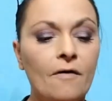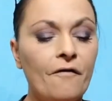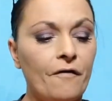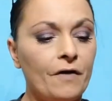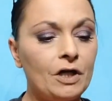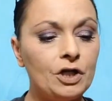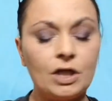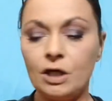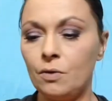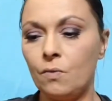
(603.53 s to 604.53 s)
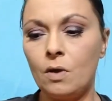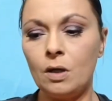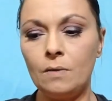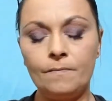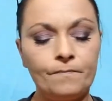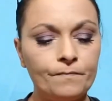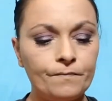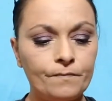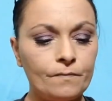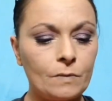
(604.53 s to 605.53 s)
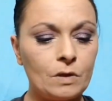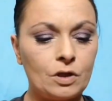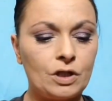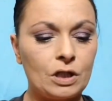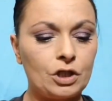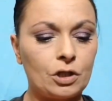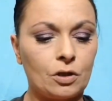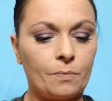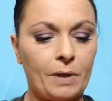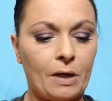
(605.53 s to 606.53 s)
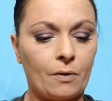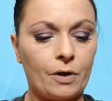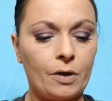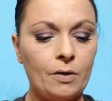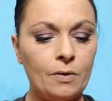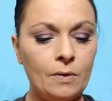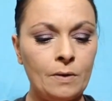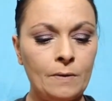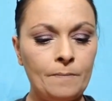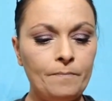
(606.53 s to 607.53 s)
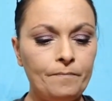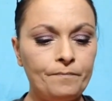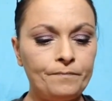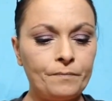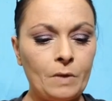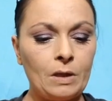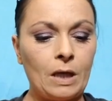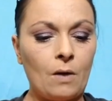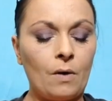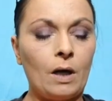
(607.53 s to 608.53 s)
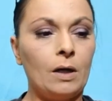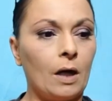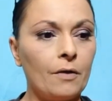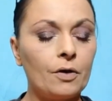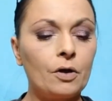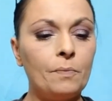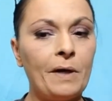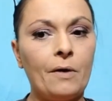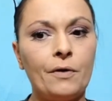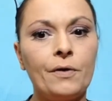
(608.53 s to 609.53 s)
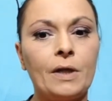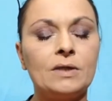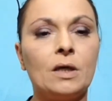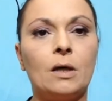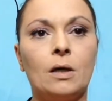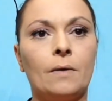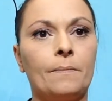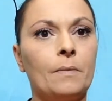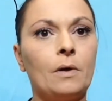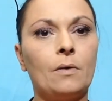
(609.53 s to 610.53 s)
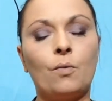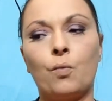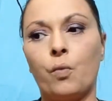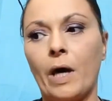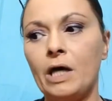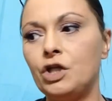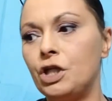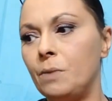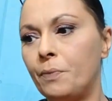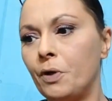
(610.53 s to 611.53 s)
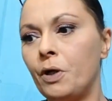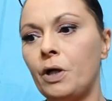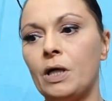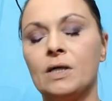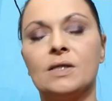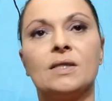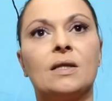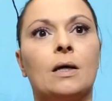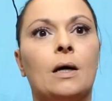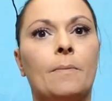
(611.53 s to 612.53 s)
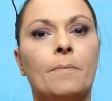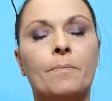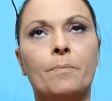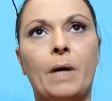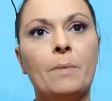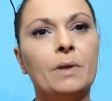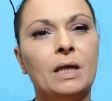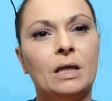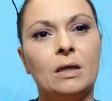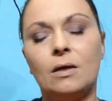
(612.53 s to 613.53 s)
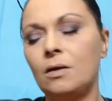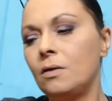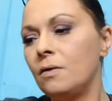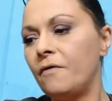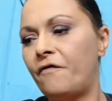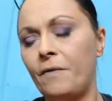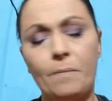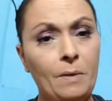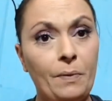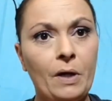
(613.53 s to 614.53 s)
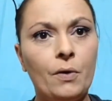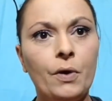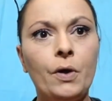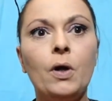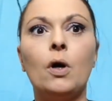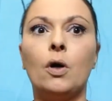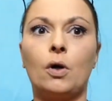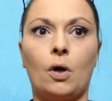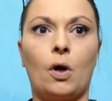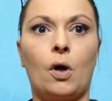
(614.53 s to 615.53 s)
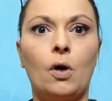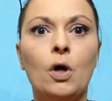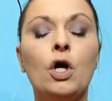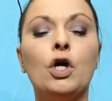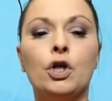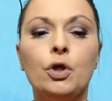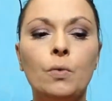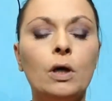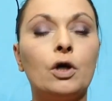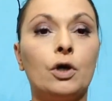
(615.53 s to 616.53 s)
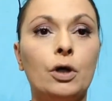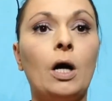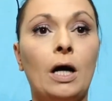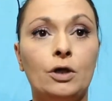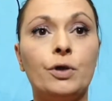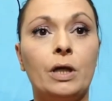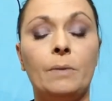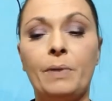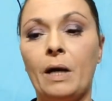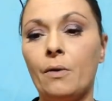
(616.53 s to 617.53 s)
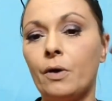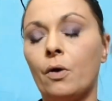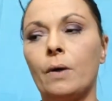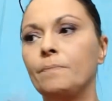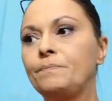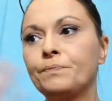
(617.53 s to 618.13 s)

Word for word: finish that you want. It's such a good powder. Now, another good powder that's um, way cheaper is the um, Maybelline Fit Me powder. Girl, you want a good hydrating powder or